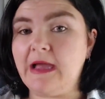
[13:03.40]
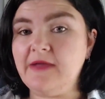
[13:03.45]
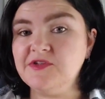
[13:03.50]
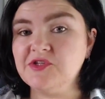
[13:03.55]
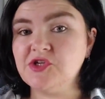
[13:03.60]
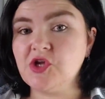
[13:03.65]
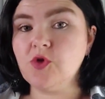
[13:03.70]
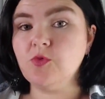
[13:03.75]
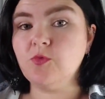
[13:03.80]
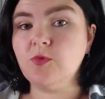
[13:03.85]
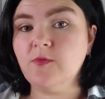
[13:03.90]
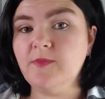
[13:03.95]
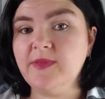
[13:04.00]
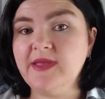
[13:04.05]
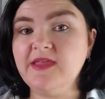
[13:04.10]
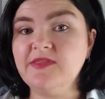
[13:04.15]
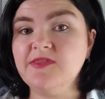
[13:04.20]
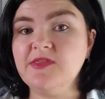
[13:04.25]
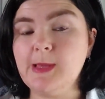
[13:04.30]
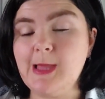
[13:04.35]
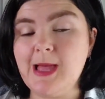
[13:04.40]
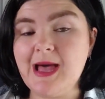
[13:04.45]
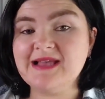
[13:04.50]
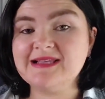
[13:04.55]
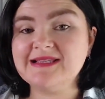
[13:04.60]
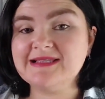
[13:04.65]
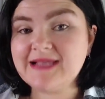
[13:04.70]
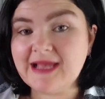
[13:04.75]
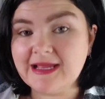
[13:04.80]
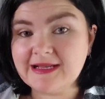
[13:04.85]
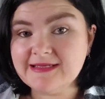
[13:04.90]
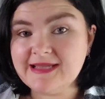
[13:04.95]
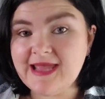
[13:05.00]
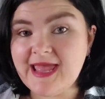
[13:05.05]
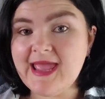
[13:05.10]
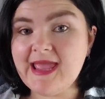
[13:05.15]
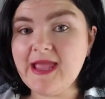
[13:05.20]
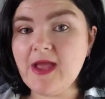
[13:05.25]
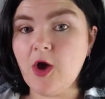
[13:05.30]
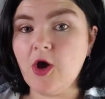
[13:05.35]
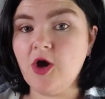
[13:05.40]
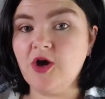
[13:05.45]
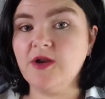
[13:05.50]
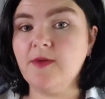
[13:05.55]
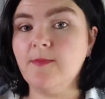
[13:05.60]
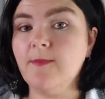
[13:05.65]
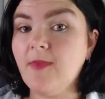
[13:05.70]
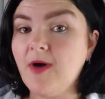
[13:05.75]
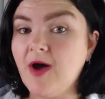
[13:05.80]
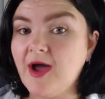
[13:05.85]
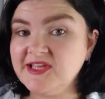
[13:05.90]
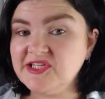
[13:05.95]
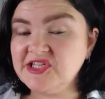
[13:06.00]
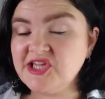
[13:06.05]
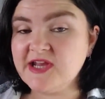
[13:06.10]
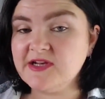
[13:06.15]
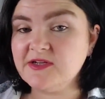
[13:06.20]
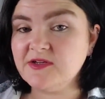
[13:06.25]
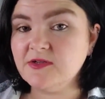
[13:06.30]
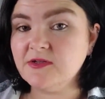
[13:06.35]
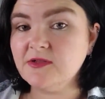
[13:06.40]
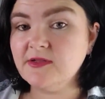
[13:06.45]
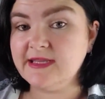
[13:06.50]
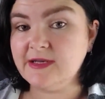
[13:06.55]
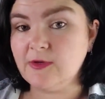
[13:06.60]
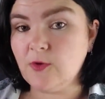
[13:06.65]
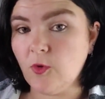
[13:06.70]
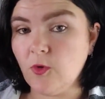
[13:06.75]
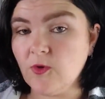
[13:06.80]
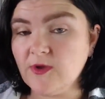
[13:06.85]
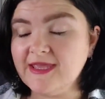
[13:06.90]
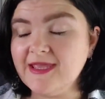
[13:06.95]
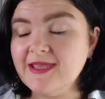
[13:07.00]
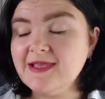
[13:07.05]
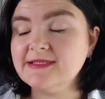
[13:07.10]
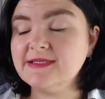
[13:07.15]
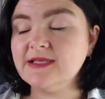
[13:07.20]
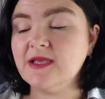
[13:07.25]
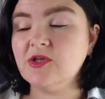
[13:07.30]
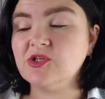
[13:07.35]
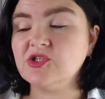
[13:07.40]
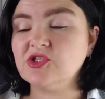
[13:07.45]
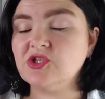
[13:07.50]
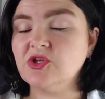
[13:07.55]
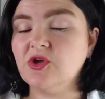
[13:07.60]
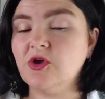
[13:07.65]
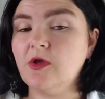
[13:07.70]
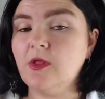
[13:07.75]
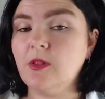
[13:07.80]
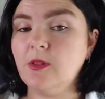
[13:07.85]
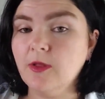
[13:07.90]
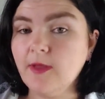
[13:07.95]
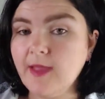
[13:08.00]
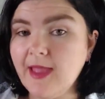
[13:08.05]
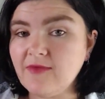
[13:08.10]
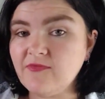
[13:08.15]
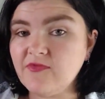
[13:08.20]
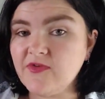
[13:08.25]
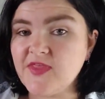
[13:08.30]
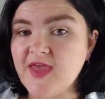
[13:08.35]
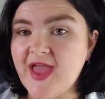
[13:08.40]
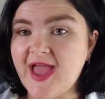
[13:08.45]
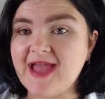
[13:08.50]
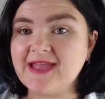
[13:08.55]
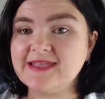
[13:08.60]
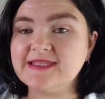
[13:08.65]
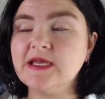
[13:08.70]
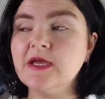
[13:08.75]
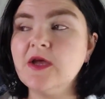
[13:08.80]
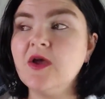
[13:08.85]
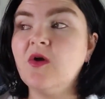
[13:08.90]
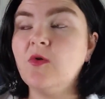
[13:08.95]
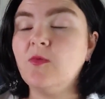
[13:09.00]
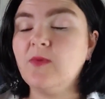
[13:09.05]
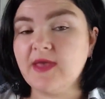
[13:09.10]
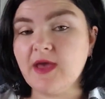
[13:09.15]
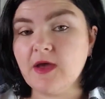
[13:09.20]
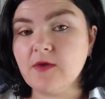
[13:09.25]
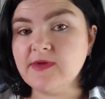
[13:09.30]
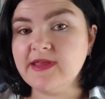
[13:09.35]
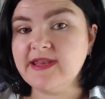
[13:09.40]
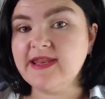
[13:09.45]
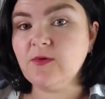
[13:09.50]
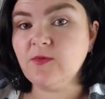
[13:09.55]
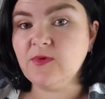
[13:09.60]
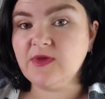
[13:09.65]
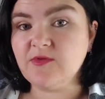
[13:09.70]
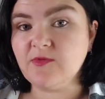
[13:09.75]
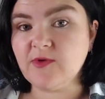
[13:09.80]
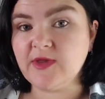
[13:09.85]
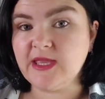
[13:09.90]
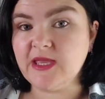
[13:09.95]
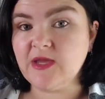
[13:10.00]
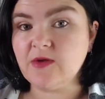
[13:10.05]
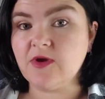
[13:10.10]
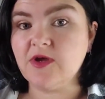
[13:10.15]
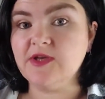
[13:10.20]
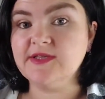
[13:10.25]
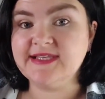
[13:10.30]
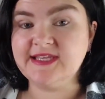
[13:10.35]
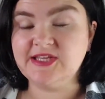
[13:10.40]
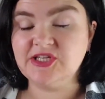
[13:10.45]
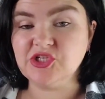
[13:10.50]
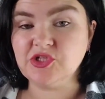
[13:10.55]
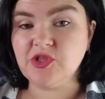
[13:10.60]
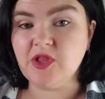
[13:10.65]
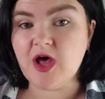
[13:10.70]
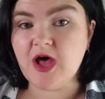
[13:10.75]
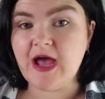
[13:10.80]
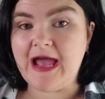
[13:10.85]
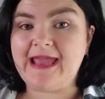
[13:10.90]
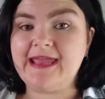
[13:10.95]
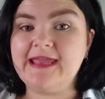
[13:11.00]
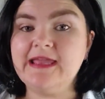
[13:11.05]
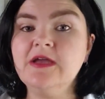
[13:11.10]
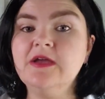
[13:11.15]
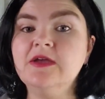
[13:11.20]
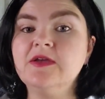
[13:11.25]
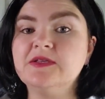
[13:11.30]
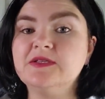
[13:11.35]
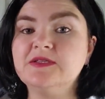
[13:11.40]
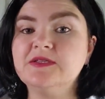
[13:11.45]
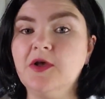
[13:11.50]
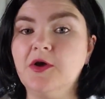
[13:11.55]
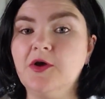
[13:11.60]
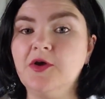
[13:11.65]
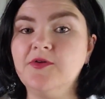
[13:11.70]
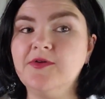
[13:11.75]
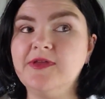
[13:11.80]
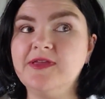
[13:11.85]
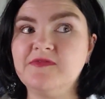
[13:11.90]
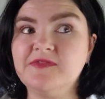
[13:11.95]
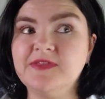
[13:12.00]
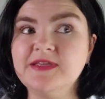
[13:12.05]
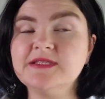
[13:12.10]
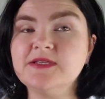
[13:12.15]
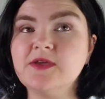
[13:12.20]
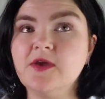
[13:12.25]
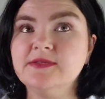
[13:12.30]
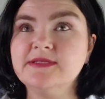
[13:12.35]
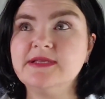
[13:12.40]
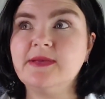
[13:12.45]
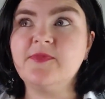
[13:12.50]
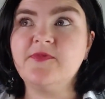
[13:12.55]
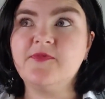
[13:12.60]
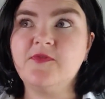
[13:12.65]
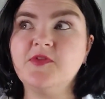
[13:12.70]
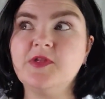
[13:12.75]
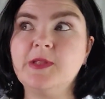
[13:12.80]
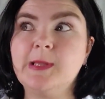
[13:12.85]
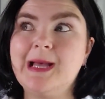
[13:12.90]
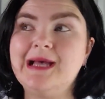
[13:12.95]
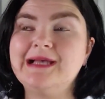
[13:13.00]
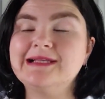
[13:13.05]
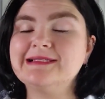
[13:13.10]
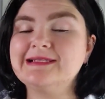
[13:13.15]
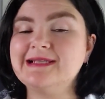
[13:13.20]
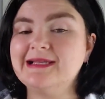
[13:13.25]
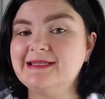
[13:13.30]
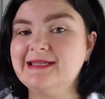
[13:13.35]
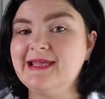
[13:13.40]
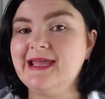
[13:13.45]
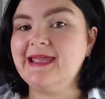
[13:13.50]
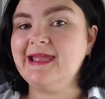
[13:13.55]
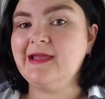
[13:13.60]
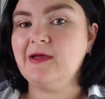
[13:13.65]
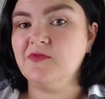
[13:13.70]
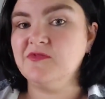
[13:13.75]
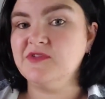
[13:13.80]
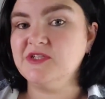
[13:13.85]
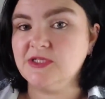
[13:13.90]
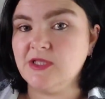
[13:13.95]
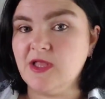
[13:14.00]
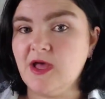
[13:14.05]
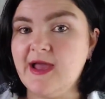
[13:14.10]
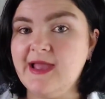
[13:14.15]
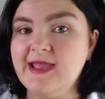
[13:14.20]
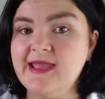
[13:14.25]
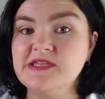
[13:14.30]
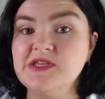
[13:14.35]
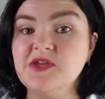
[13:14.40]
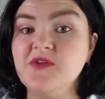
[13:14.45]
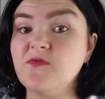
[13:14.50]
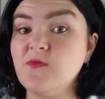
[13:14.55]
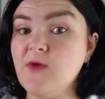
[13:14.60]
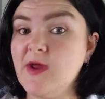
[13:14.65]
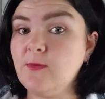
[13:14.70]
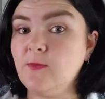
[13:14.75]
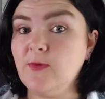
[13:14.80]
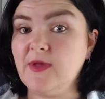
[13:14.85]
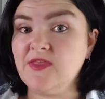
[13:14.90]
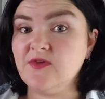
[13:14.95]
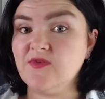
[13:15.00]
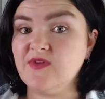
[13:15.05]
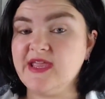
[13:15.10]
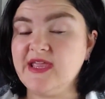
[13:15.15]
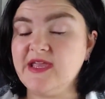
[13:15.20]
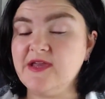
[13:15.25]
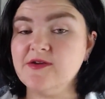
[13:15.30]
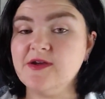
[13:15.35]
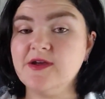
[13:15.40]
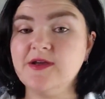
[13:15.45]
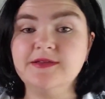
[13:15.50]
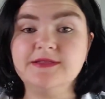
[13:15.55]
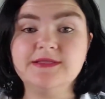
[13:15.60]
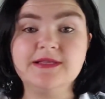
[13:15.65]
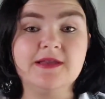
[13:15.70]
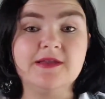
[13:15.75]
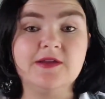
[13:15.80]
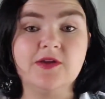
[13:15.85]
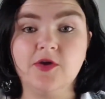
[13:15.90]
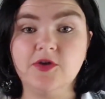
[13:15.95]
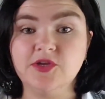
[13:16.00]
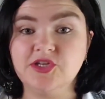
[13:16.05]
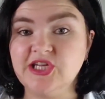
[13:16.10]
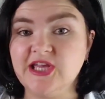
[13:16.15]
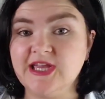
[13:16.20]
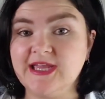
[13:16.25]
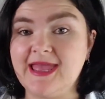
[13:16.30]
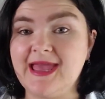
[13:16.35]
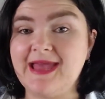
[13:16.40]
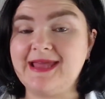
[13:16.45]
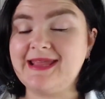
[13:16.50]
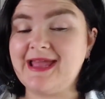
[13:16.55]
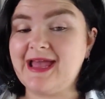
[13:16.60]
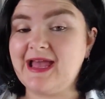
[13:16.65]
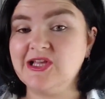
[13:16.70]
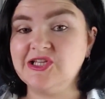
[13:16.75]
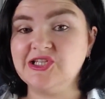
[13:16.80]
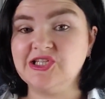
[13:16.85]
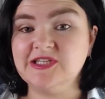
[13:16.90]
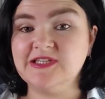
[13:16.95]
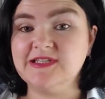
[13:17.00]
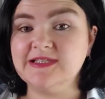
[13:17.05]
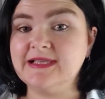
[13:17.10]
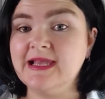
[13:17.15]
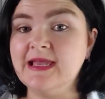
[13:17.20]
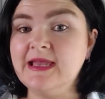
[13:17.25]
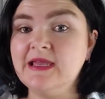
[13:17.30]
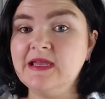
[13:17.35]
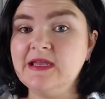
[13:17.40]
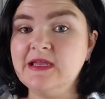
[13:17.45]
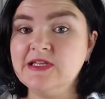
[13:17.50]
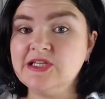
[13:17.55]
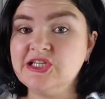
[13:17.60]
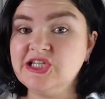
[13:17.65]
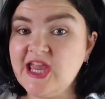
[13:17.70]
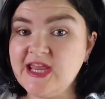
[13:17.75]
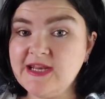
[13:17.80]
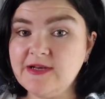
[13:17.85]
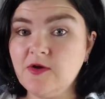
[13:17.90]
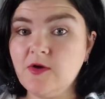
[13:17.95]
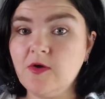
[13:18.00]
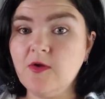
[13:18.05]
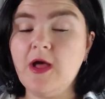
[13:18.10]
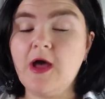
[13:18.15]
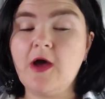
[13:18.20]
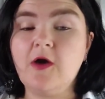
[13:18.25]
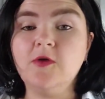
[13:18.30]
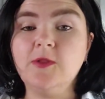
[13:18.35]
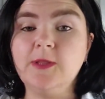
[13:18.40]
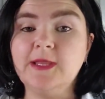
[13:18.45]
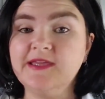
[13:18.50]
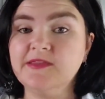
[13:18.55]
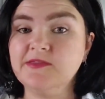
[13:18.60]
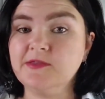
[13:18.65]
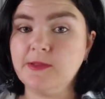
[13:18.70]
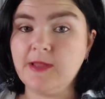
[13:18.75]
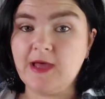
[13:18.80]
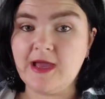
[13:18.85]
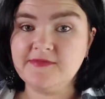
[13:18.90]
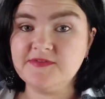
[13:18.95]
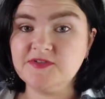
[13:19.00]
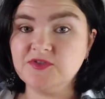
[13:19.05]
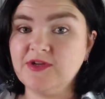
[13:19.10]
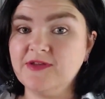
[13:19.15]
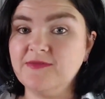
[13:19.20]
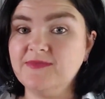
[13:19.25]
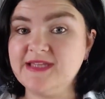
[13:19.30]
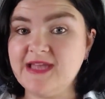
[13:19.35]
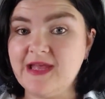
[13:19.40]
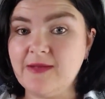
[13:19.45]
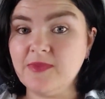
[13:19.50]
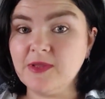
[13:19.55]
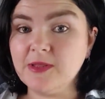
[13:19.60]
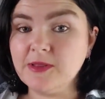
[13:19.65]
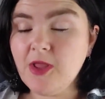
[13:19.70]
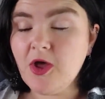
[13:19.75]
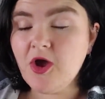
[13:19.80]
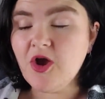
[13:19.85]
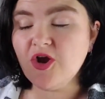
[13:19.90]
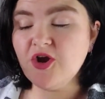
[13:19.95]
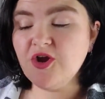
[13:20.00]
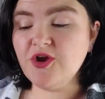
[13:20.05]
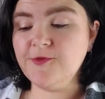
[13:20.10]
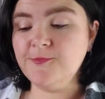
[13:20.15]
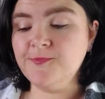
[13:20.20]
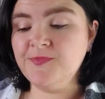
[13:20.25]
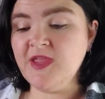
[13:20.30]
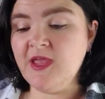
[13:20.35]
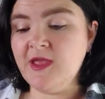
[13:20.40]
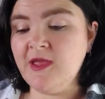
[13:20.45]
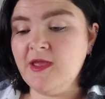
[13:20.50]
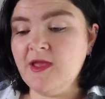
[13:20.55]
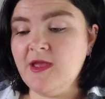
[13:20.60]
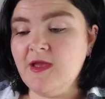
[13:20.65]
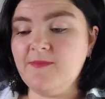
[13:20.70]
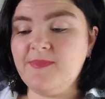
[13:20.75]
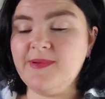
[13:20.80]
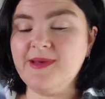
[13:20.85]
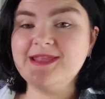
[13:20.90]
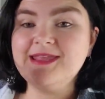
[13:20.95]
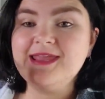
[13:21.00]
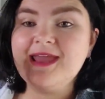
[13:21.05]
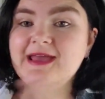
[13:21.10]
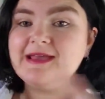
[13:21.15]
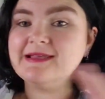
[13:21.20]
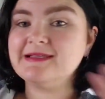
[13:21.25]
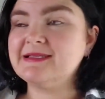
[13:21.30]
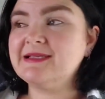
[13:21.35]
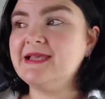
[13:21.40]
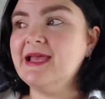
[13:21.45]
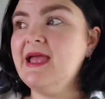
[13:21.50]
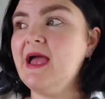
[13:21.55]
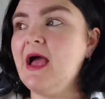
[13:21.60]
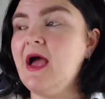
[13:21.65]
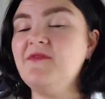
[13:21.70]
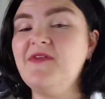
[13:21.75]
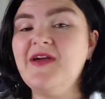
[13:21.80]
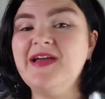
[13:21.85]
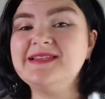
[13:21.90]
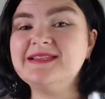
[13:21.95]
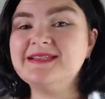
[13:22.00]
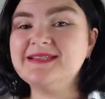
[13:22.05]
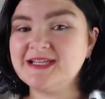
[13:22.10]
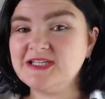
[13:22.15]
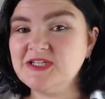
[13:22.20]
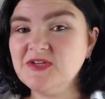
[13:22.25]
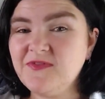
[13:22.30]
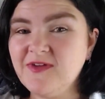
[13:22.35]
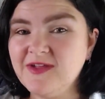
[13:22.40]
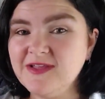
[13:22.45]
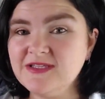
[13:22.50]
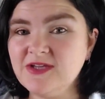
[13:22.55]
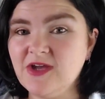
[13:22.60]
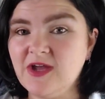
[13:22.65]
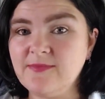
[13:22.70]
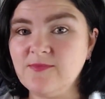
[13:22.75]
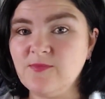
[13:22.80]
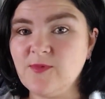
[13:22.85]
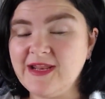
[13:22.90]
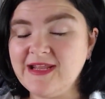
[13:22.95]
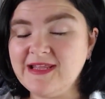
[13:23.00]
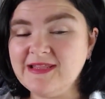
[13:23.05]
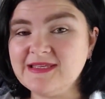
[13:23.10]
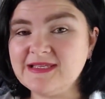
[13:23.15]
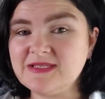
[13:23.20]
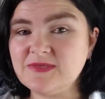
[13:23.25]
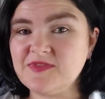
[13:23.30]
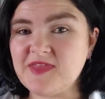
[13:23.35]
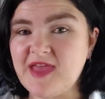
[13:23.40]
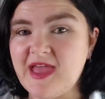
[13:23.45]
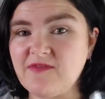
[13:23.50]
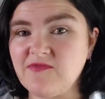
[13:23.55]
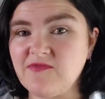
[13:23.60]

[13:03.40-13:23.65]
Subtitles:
live show will be the last Sunday on my channel in August. So look out for that. We are reading We Three Heroes in July. So if this goes up before the last Sunday of July and you've read We Three Heroes, go check out Ash's channel. I will link the live stream down below. But yes, I've had such a fun time reading this with